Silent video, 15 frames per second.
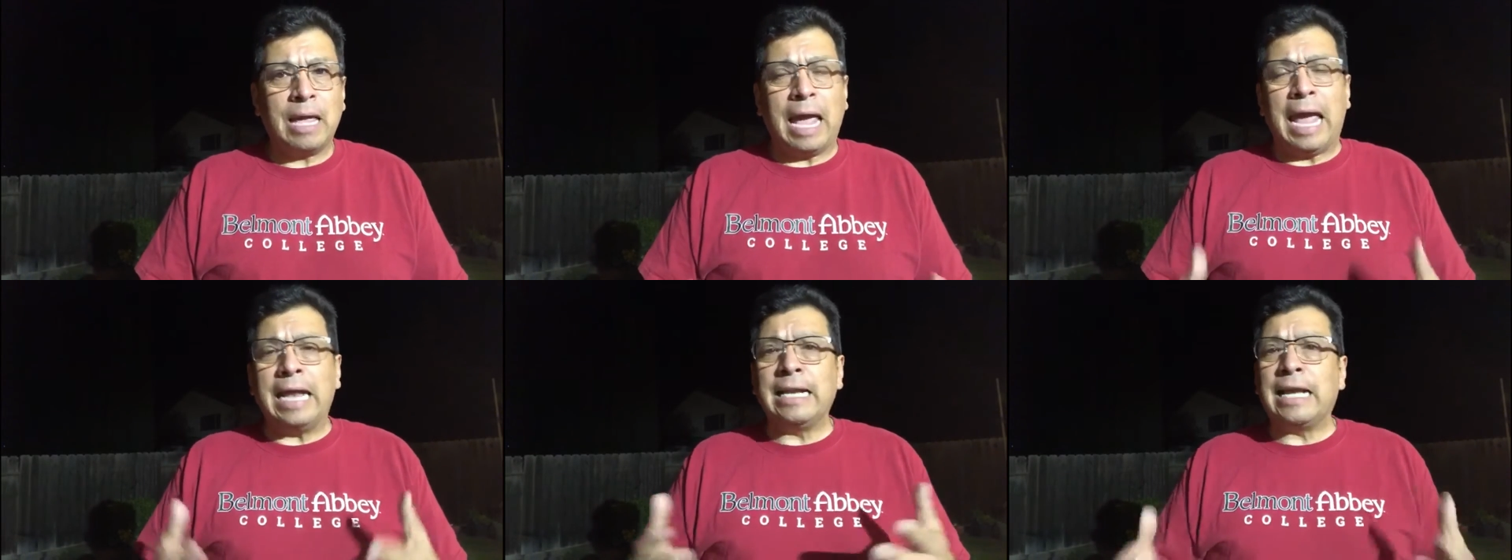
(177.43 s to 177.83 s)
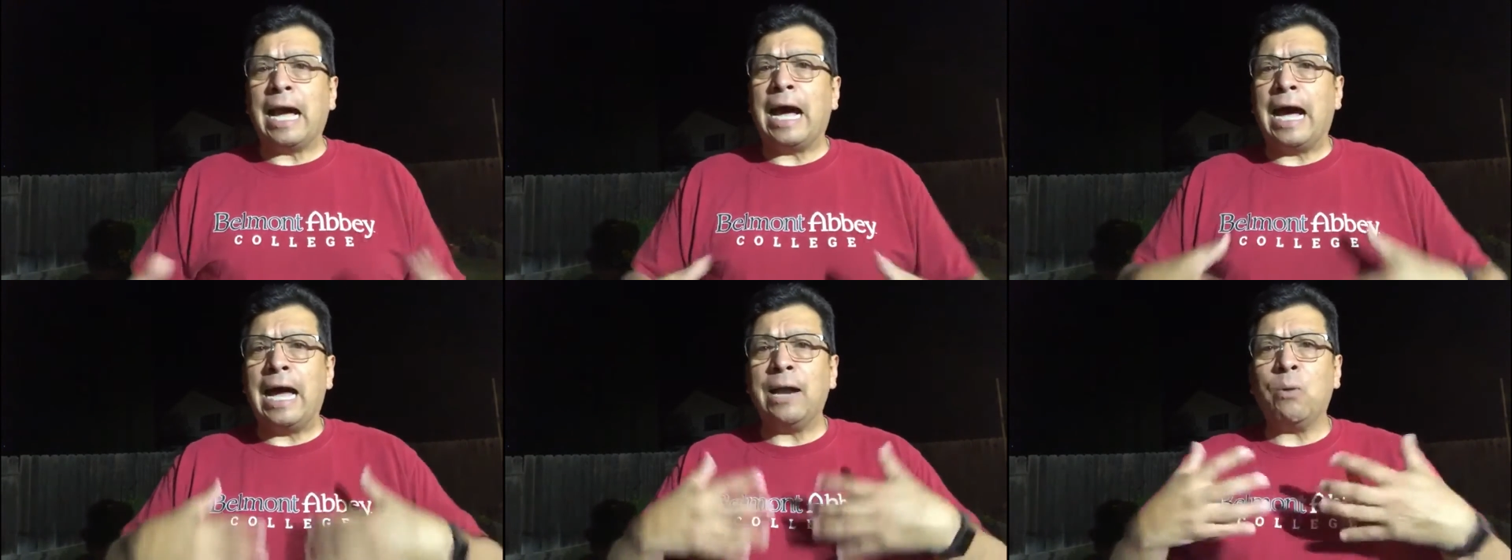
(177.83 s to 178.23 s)
and
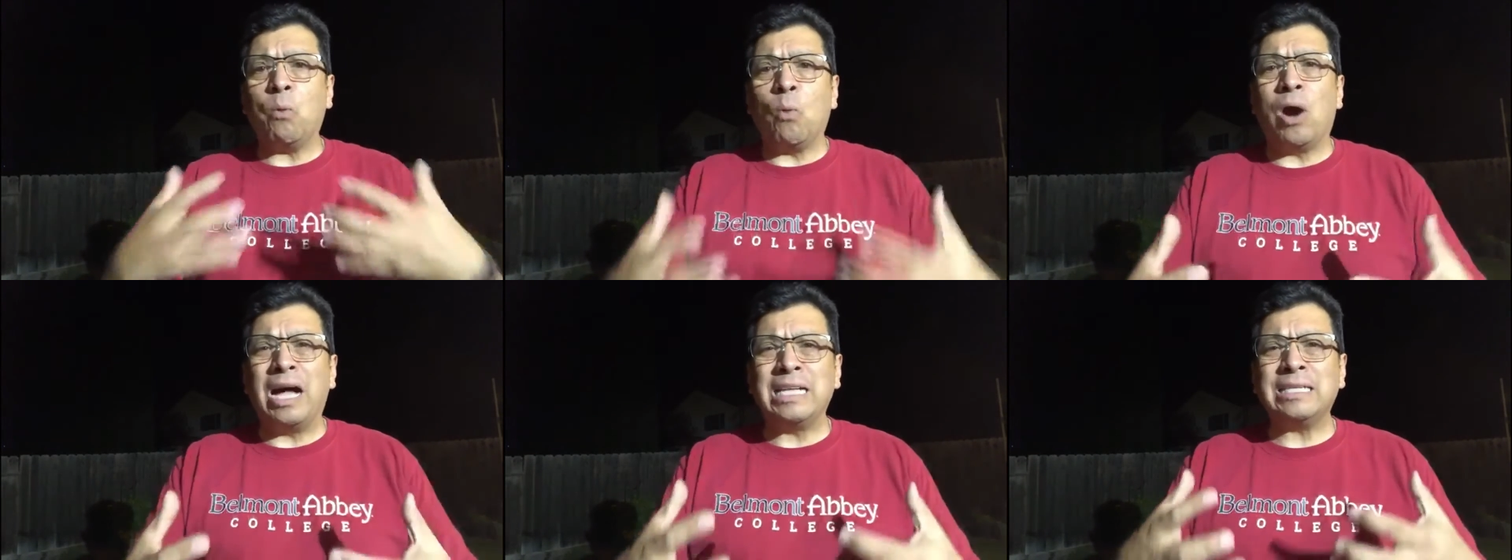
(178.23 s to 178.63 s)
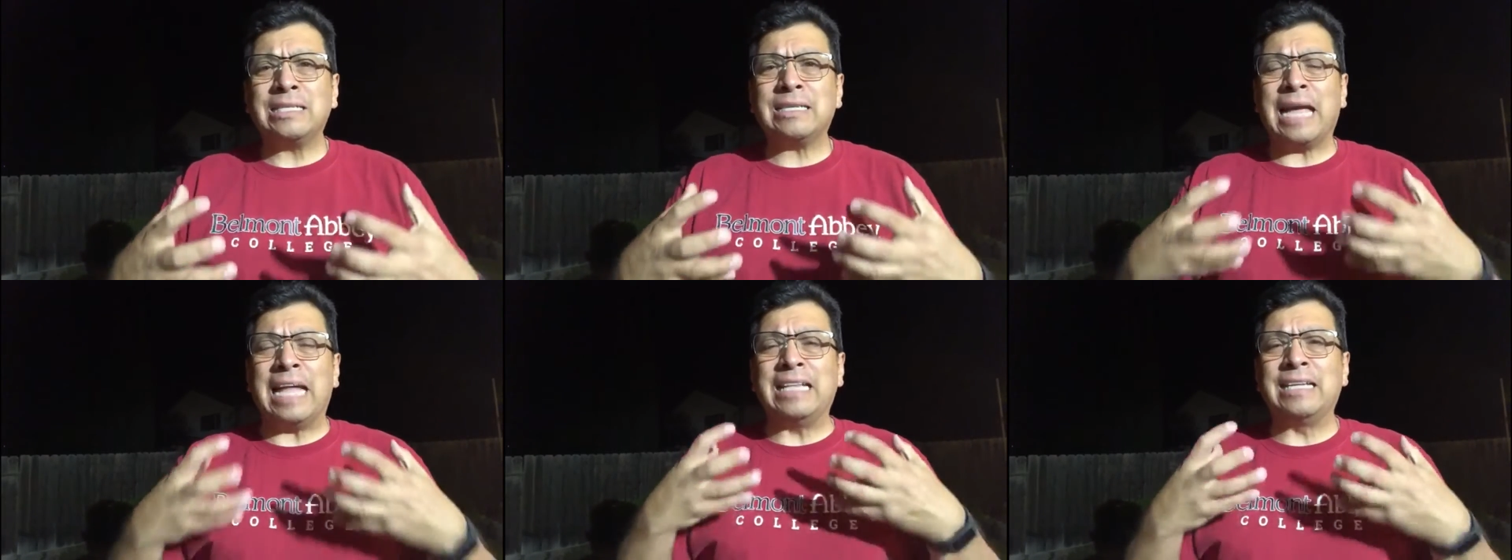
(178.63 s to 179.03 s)
God
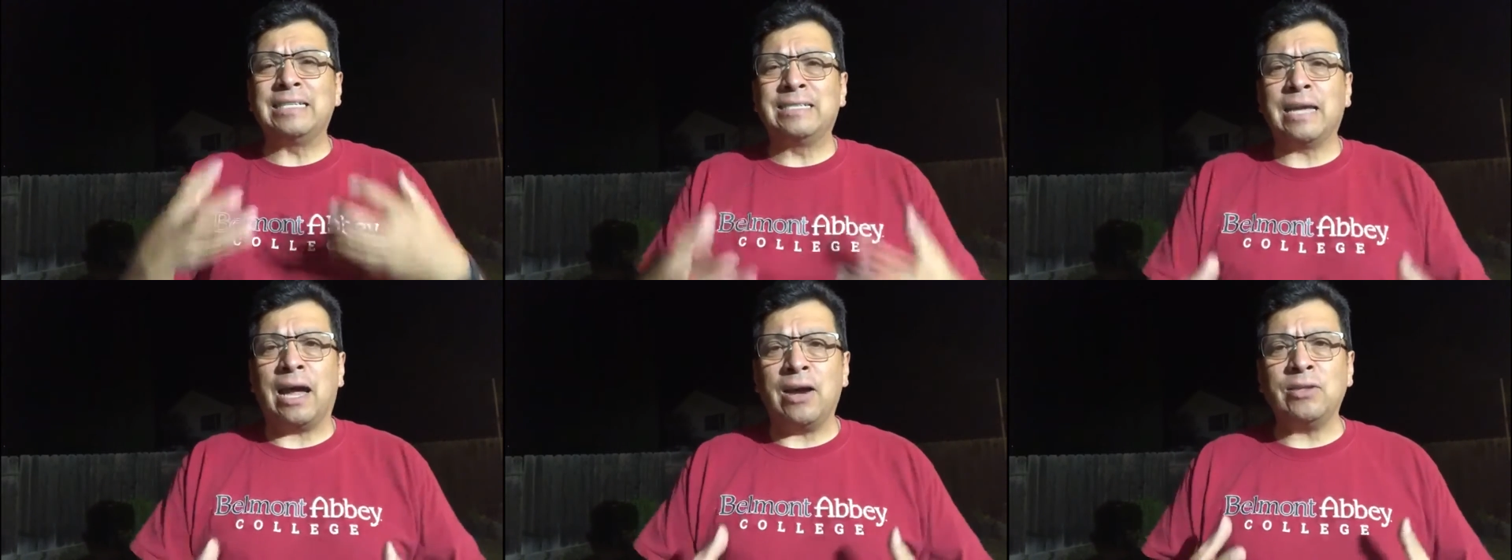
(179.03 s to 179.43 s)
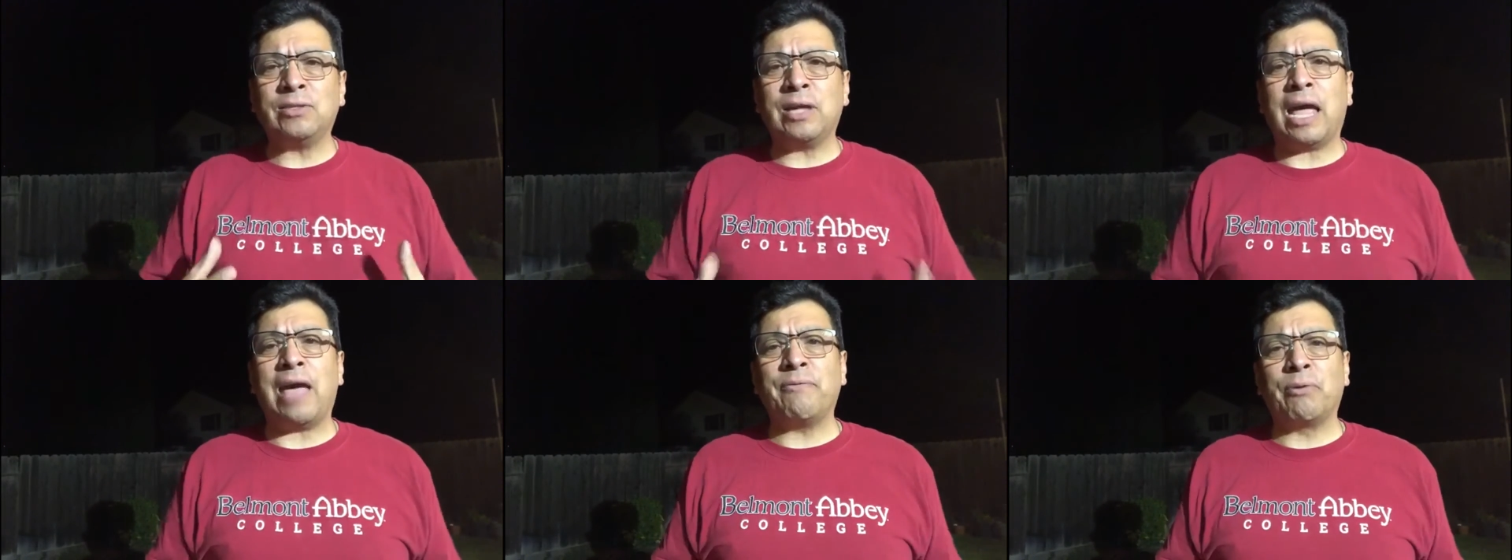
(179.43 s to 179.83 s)
wants and desires
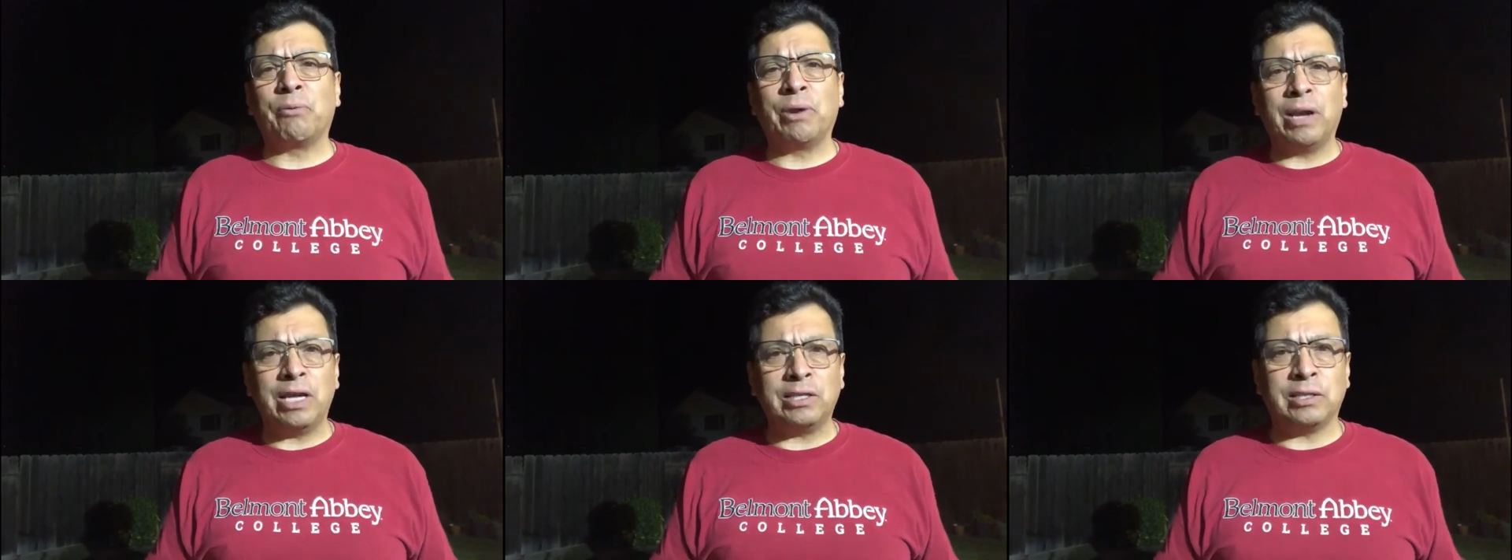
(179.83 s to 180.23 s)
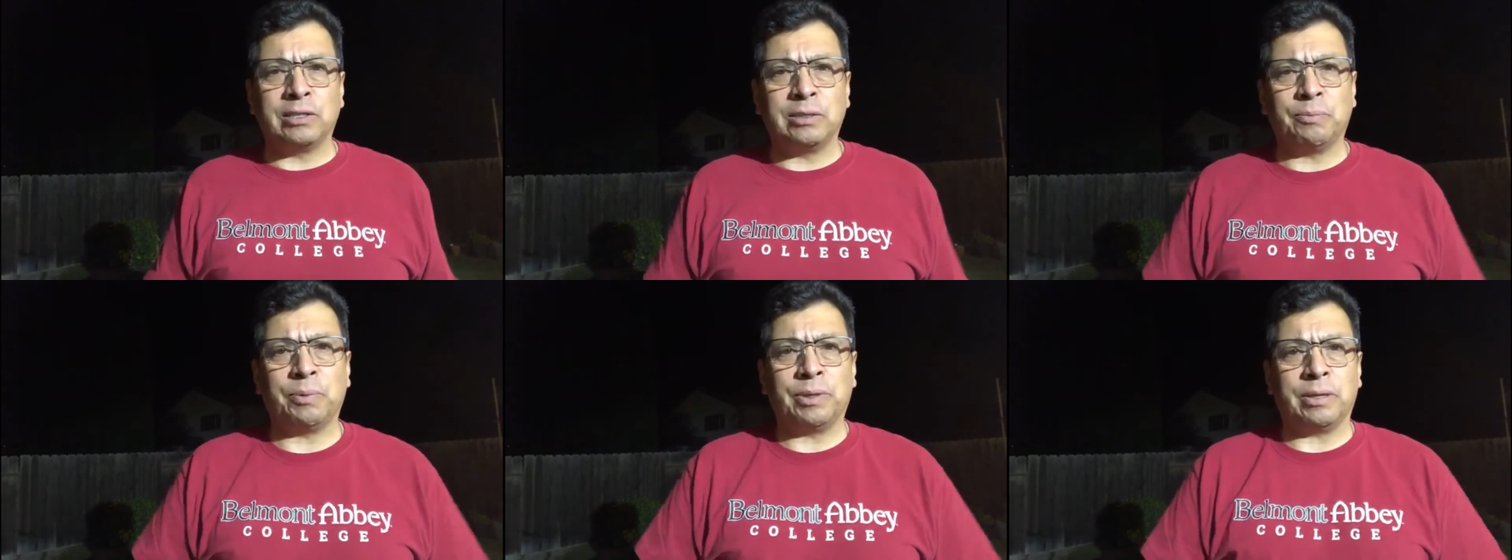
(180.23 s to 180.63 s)
to have a
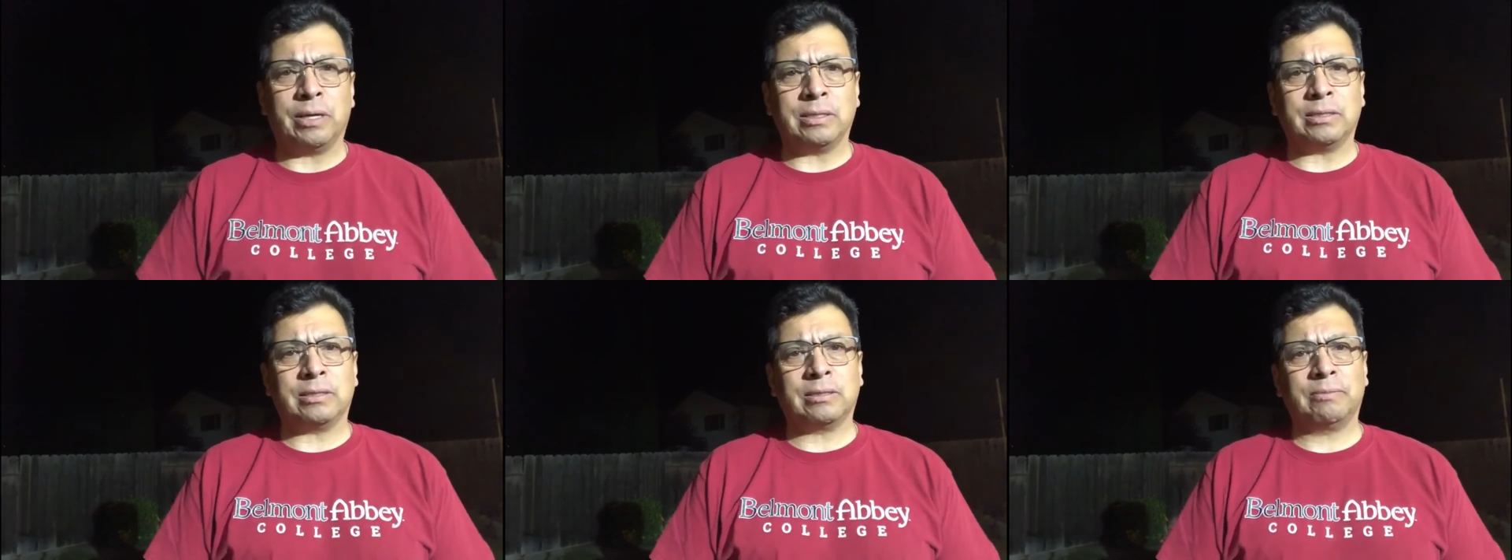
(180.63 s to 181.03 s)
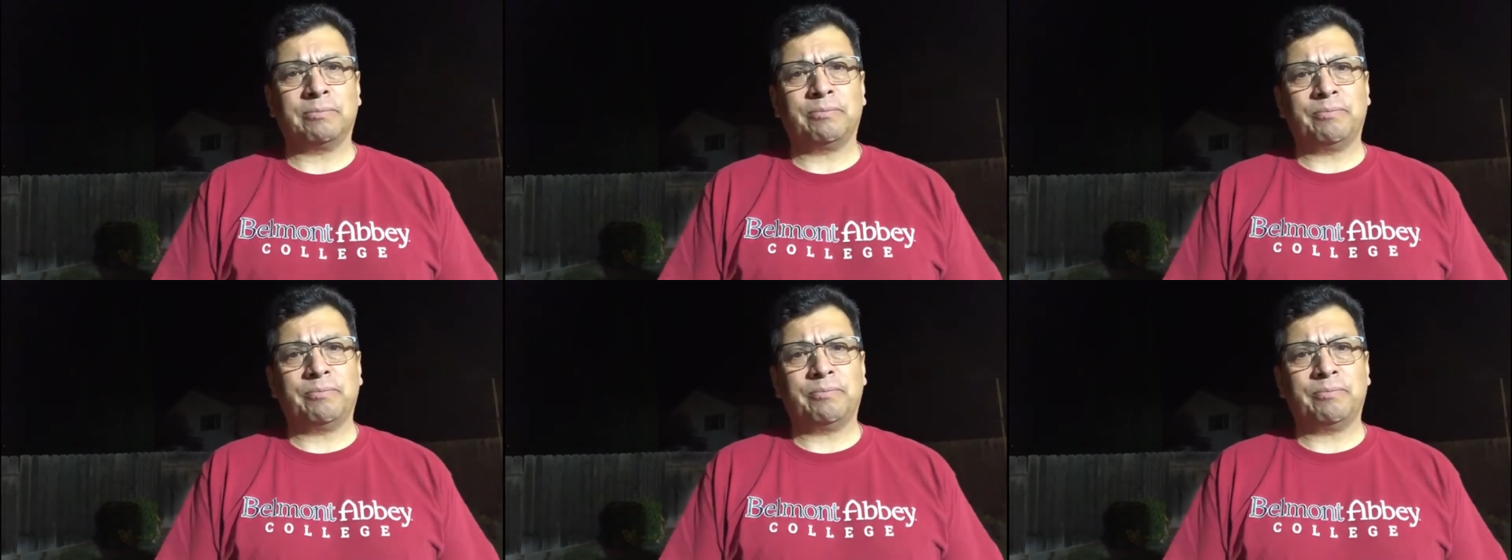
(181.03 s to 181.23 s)
relationship with us.